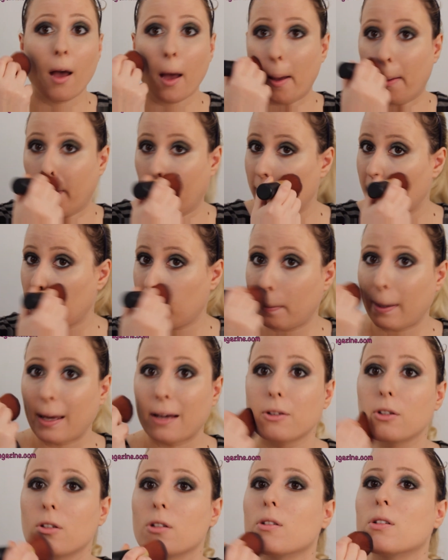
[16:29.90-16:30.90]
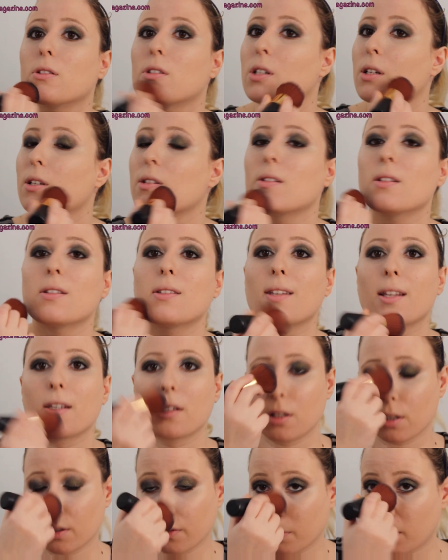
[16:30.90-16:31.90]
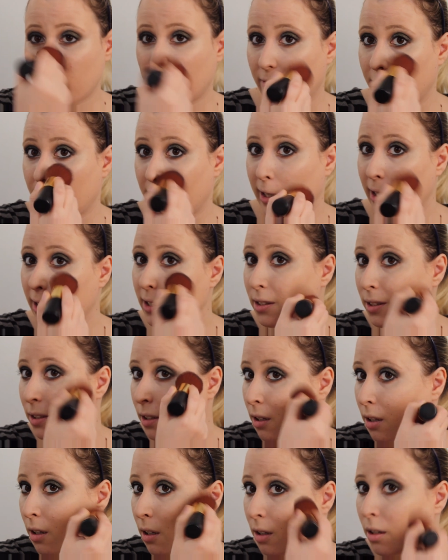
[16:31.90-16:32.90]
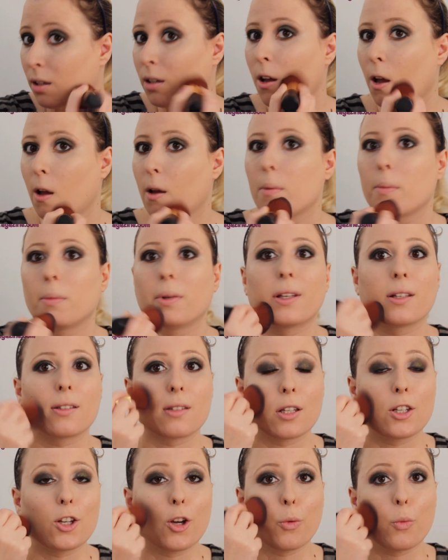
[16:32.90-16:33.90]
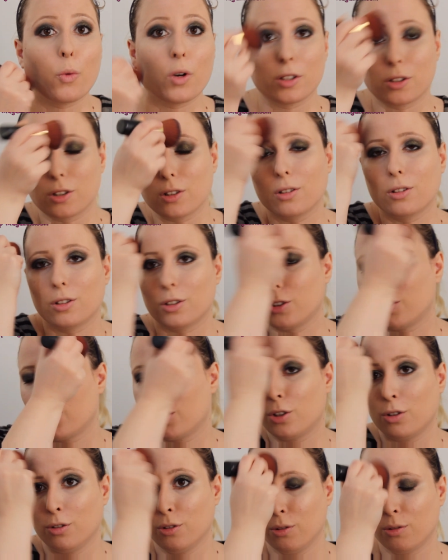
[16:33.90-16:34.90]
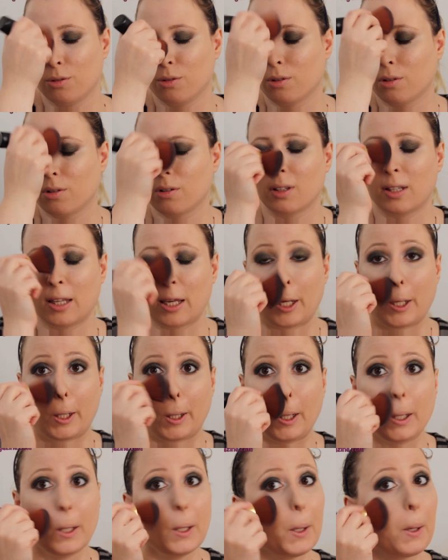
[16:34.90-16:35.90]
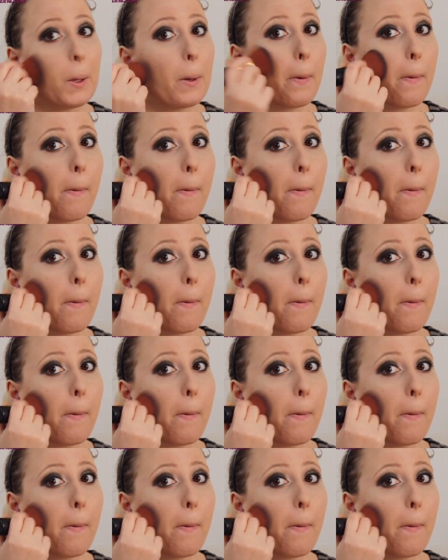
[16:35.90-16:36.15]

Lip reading: I'm gonna powder just the center of my face because I don't want to look too cakey,